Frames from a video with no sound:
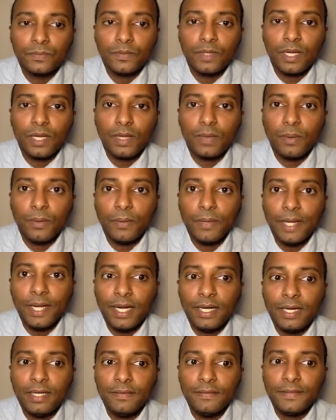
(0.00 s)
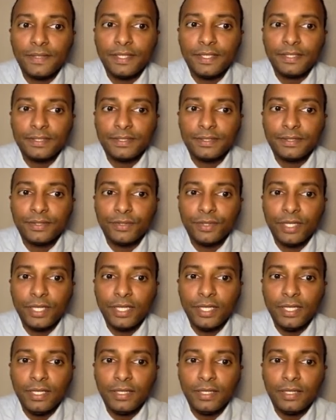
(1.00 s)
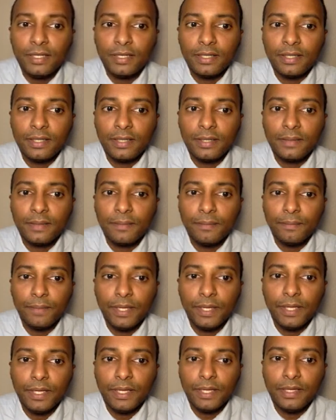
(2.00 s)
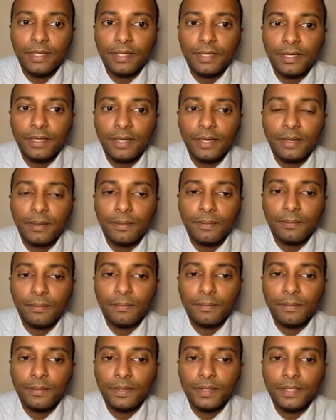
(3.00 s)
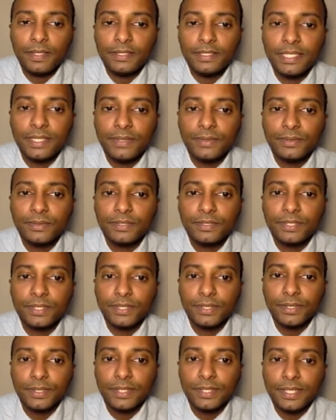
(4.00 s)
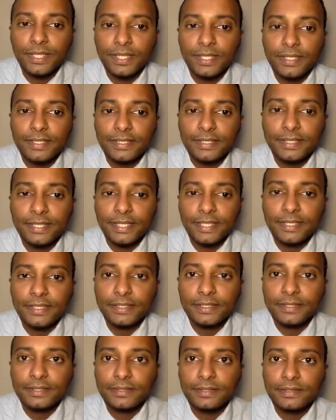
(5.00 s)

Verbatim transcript: And what we have is 3b is equal to 6.